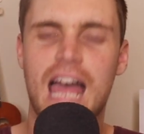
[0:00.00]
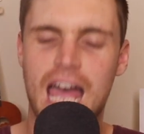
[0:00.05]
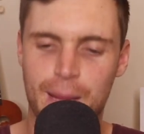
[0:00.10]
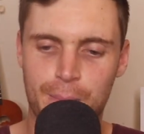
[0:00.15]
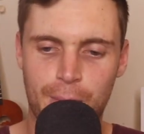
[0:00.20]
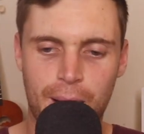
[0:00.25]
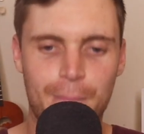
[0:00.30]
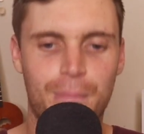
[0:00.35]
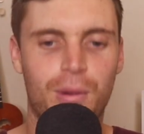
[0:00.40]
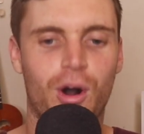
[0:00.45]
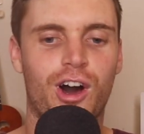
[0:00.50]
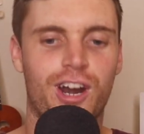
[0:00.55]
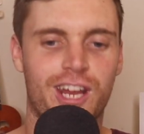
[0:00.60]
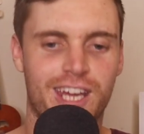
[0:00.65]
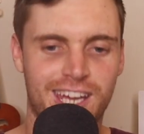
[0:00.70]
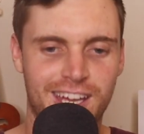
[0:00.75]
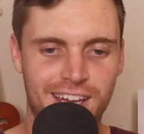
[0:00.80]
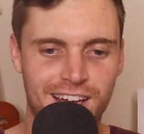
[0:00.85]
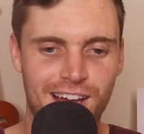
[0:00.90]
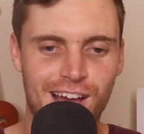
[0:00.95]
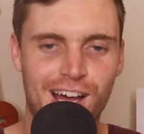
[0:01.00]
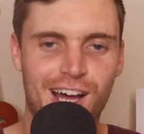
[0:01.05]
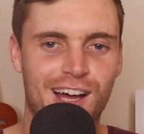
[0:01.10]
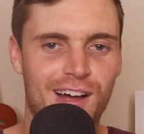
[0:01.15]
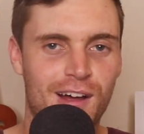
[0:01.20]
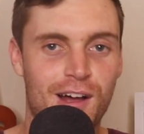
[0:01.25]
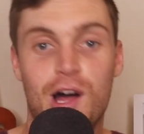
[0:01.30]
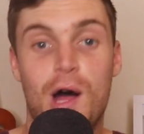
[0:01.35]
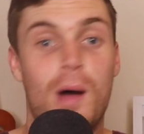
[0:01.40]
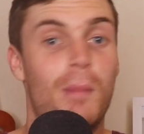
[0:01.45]
and my body.
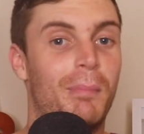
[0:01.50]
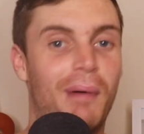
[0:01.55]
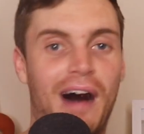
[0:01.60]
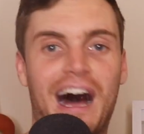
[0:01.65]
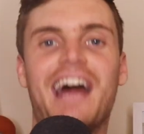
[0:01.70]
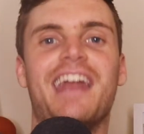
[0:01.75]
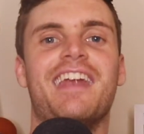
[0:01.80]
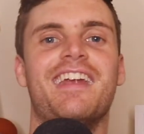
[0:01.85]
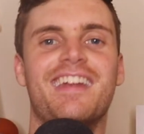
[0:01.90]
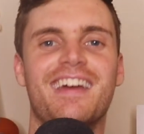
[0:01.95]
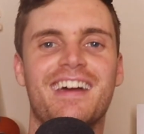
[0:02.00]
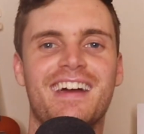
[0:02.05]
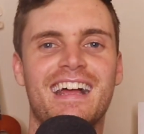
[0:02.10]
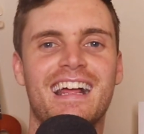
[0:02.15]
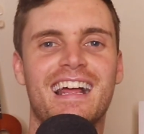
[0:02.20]
But,